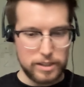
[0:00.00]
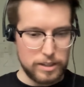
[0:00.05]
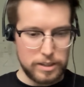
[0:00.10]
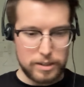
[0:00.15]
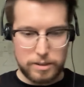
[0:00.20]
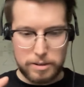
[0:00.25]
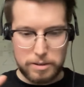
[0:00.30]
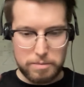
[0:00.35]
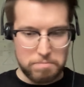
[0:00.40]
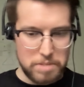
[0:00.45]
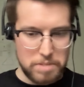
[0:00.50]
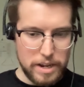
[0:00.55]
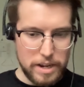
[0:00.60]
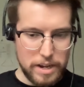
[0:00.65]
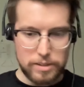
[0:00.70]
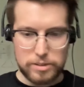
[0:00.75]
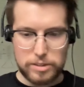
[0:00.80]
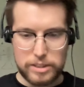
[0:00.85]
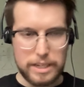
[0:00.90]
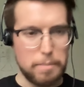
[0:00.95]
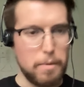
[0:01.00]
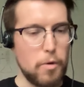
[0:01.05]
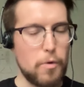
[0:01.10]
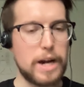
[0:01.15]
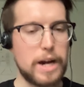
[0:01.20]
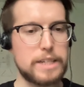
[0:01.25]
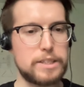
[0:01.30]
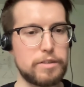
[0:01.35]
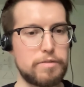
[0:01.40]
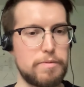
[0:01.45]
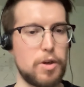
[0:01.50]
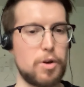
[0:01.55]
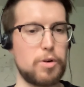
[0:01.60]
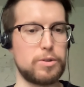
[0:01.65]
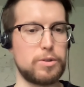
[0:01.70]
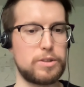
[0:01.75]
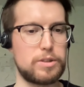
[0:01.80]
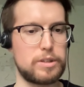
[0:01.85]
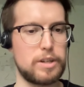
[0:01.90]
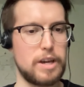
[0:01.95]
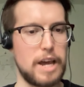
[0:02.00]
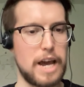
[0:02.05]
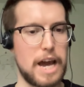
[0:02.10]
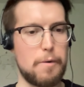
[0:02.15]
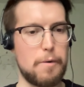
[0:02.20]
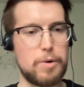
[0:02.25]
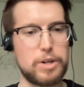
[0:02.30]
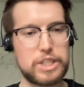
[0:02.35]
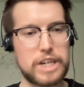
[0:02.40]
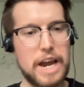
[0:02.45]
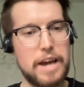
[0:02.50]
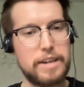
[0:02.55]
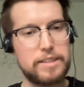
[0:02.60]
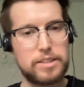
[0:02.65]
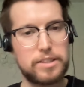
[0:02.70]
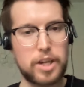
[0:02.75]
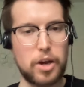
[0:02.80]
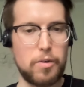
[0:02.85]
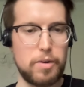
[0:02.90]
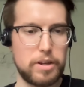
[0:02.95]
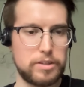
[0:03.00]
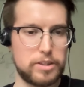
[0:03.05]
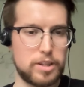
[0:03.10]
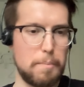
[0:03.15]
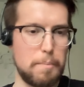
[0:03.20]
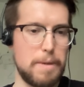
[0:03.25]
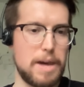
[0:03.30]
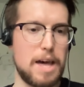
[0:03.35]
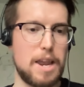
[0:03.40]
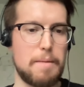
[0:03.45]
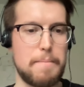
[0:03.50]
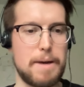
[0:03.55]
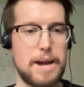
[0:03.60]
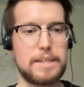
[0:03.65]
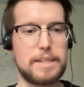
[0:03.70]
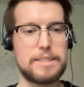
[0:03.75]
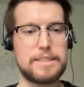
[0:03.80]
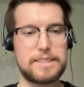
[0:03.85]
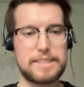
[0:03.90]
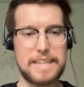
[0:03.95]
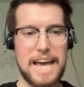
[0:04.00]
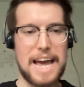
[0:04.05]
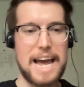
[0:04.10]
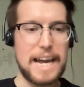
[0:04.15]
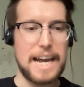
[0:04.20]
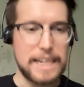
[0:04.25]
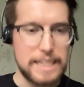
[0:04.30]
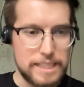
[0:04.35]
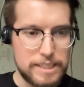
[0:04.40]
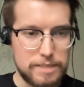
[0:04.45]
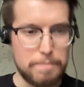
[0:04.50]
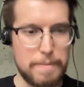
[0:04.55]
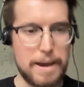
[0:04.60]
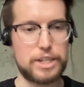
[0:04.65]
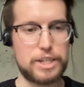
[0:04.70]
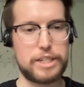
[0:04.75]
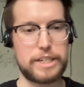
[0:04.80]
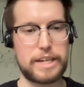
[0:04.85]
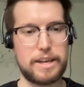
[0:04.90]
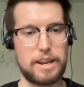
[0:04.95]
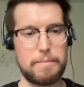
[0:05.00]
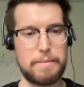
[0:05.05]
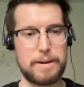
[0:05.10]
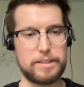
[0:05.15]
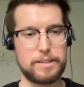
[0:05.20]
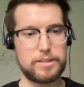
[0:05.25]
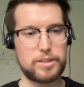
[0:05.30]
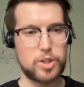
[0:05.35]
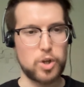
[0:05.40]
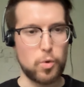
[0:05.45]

uh, yeah, summarize of those and which has star- uh, zombie elements and magic elements.